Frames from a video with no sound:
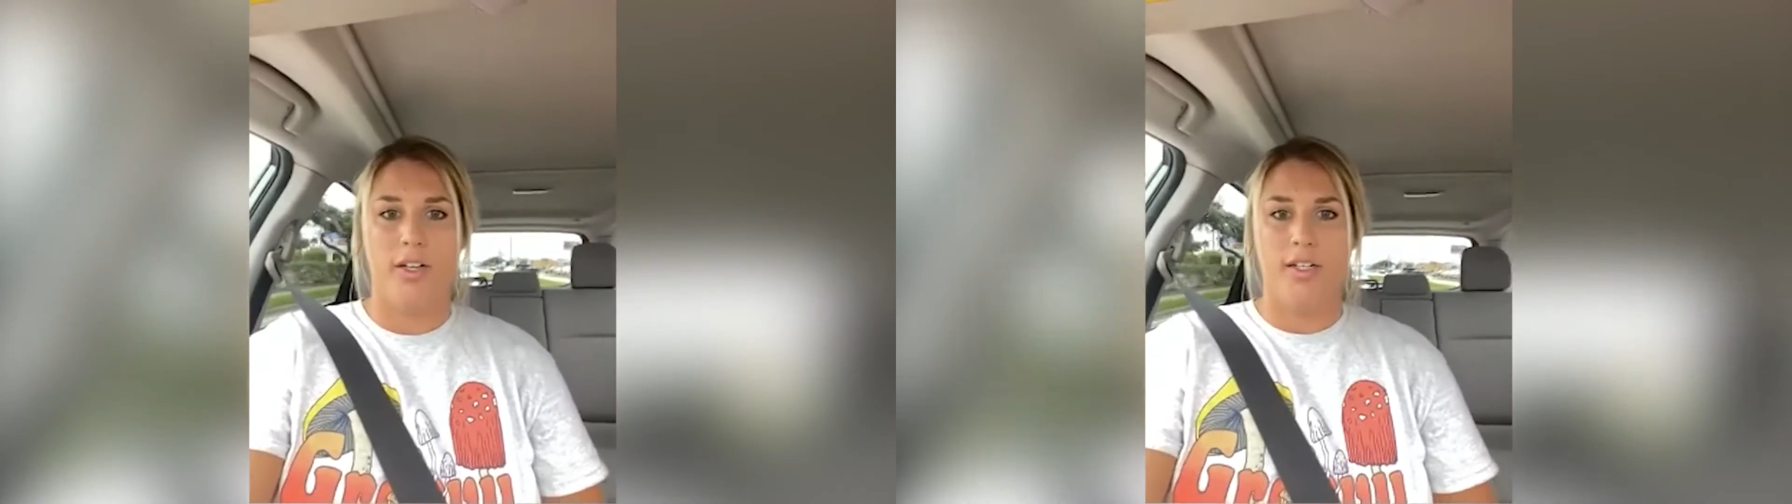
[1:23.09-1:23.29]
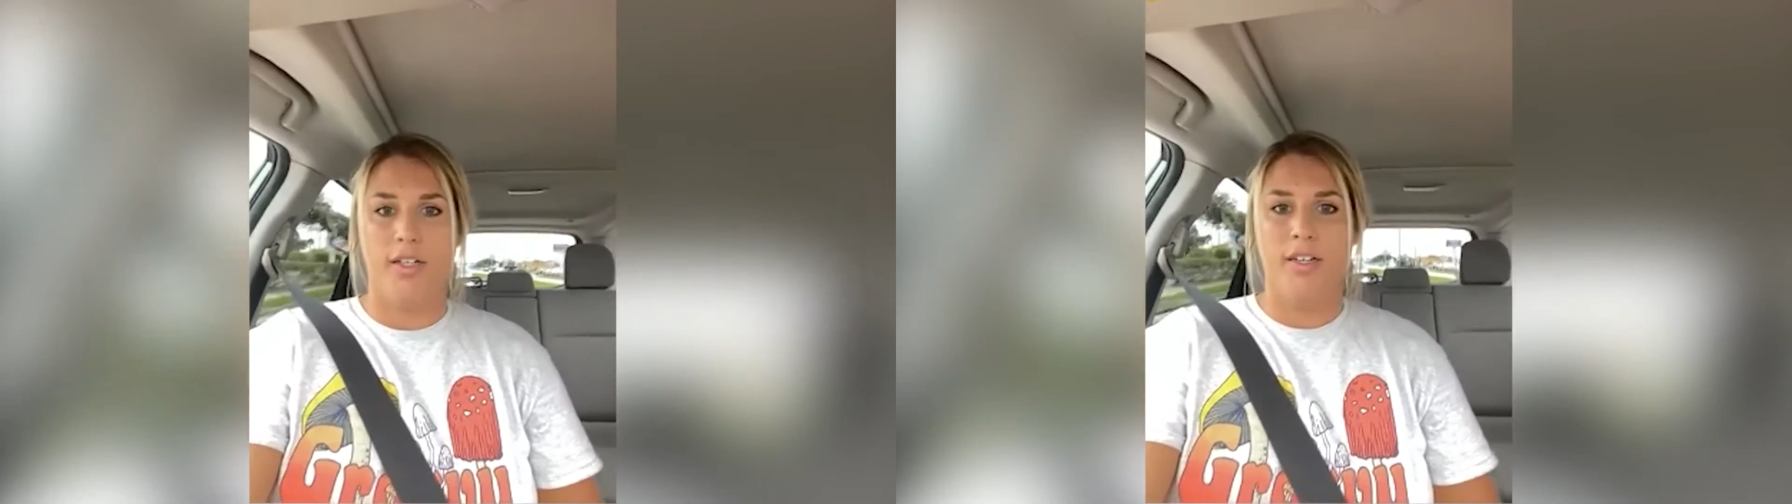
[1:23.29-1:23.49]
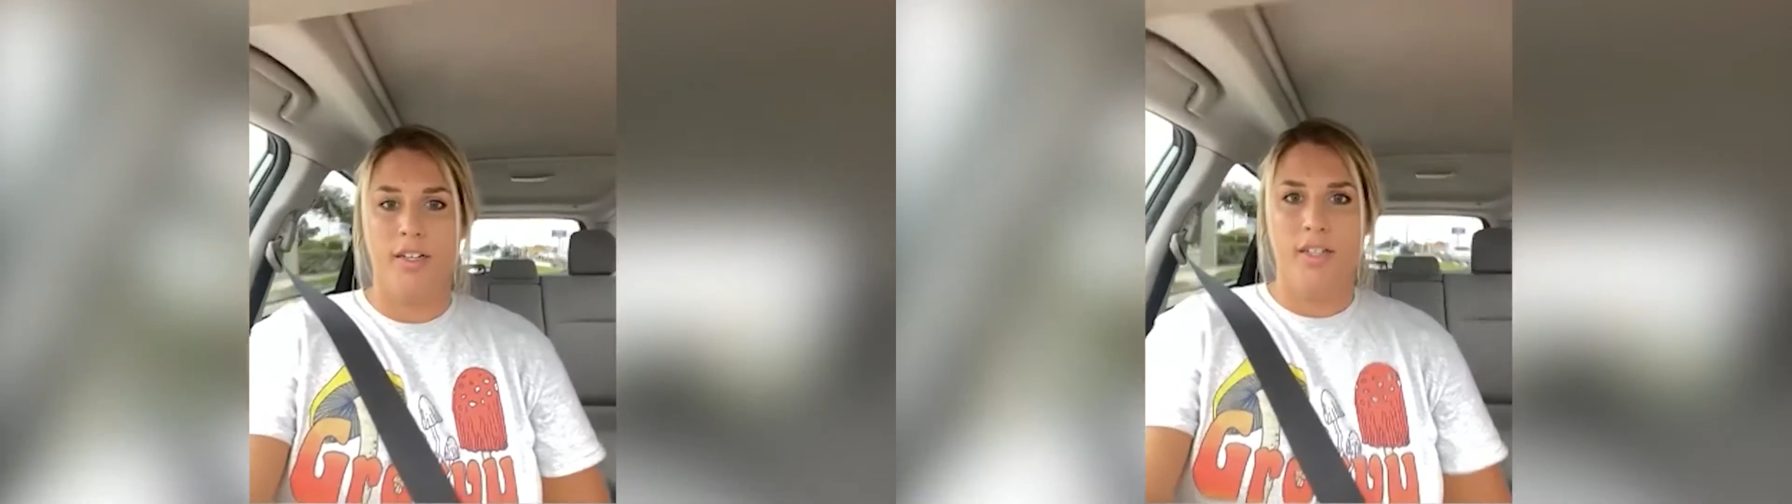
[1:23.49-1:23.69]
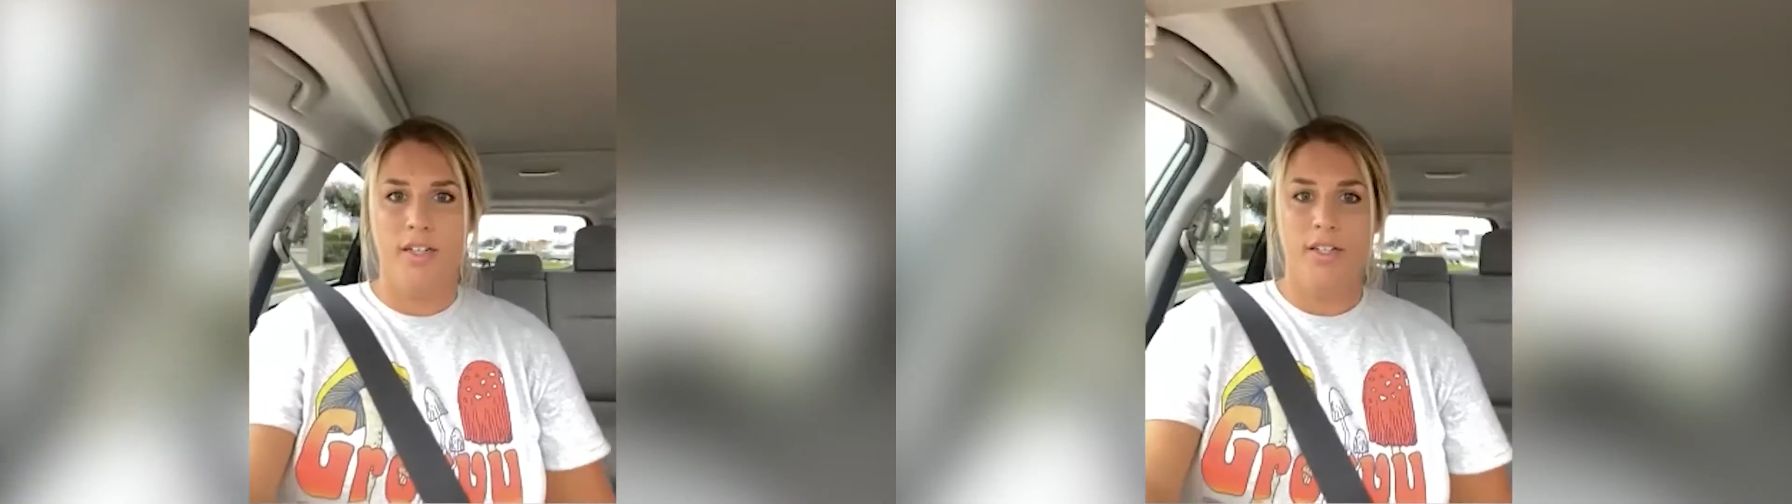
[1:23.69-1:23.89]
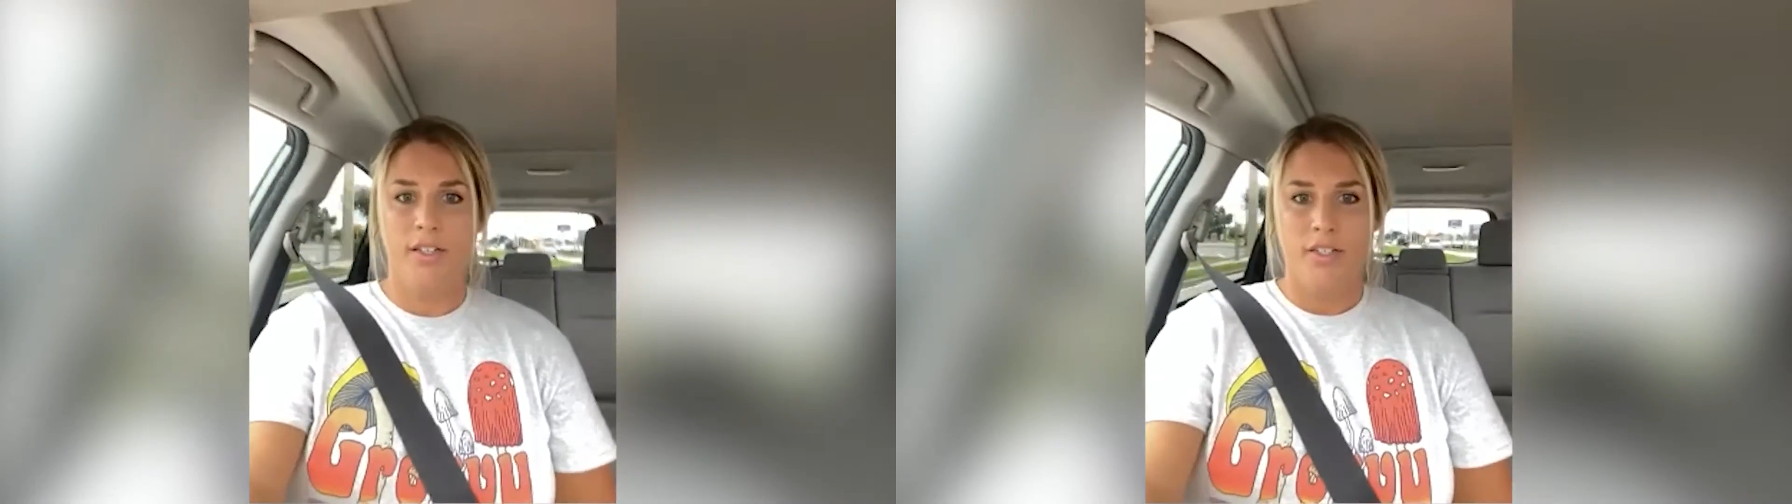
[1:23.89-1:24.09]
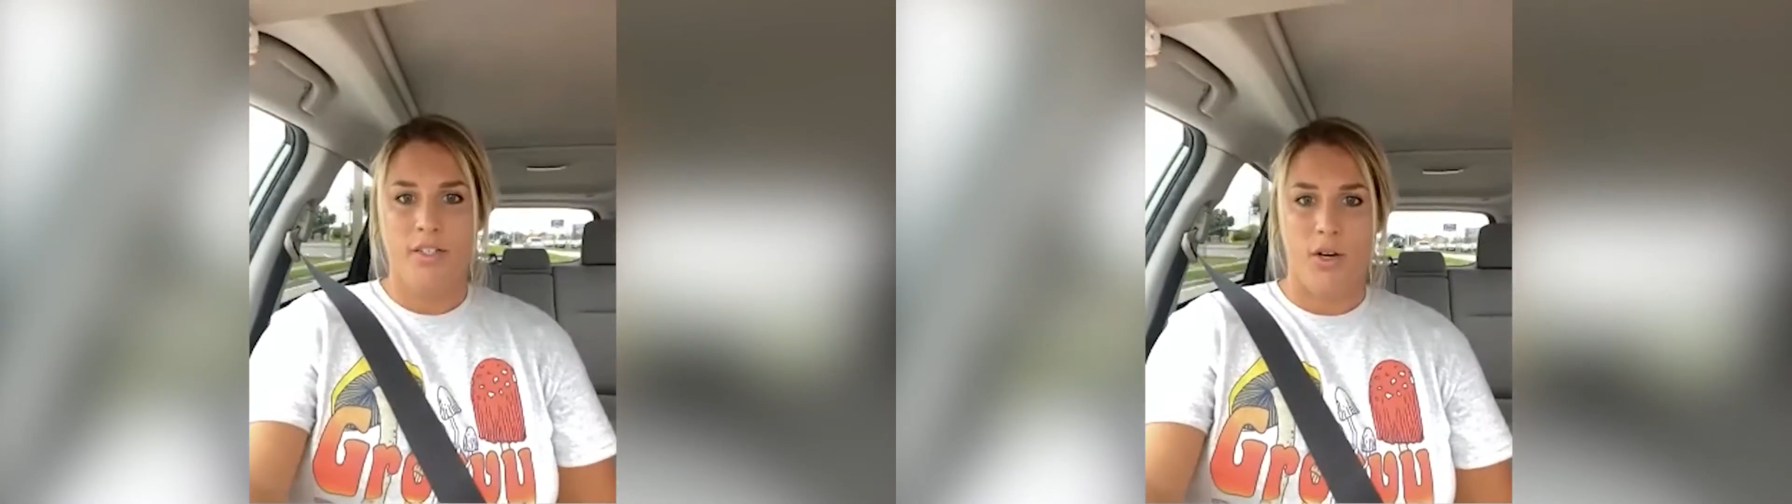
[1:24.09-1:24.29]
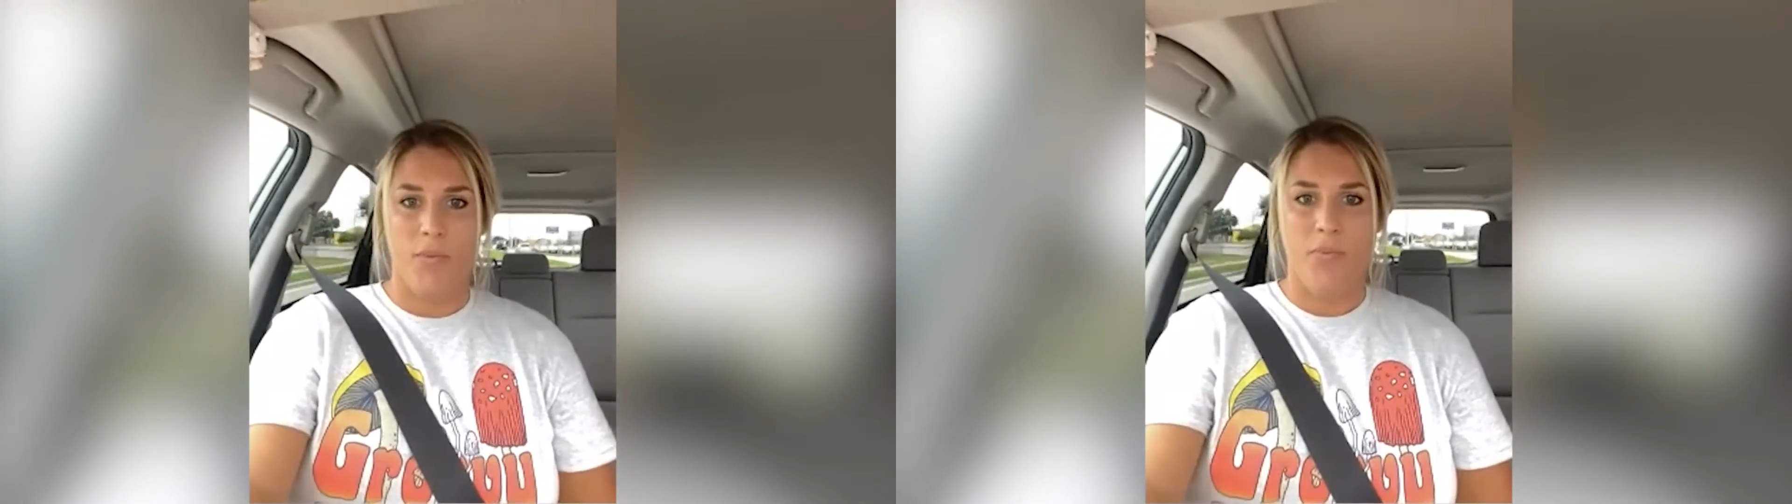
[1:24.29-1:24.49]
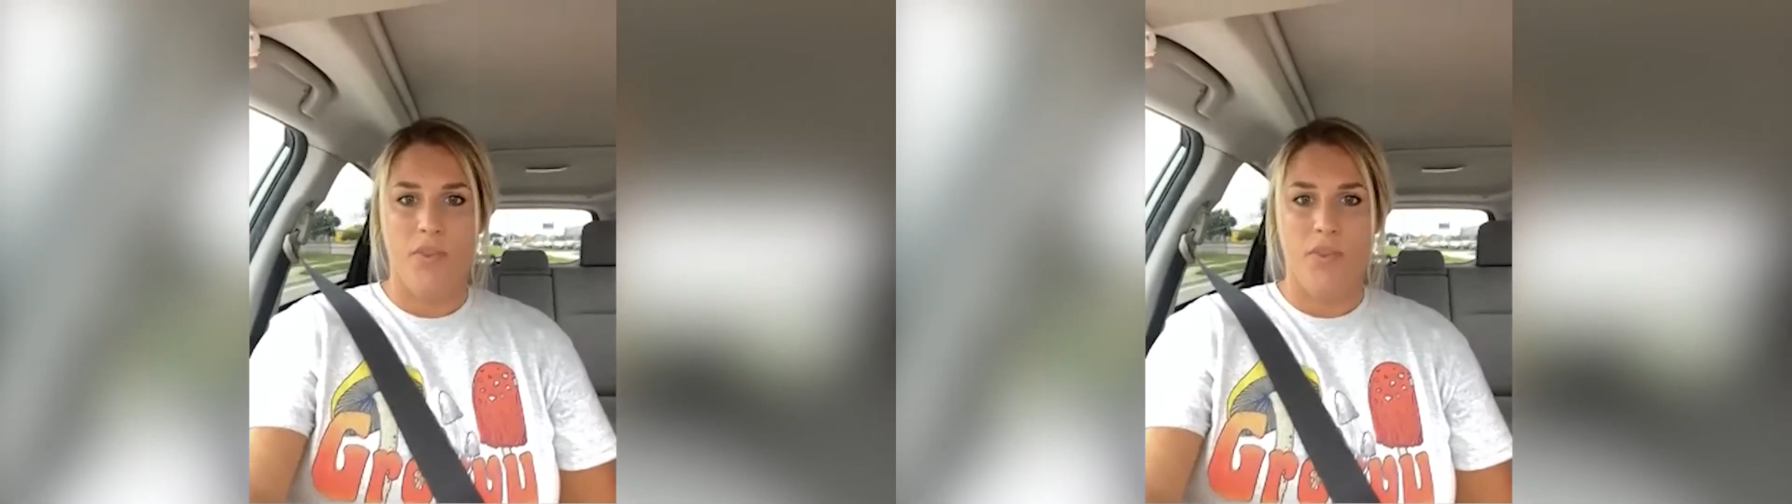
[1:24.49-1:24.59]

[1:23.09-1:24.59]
And so,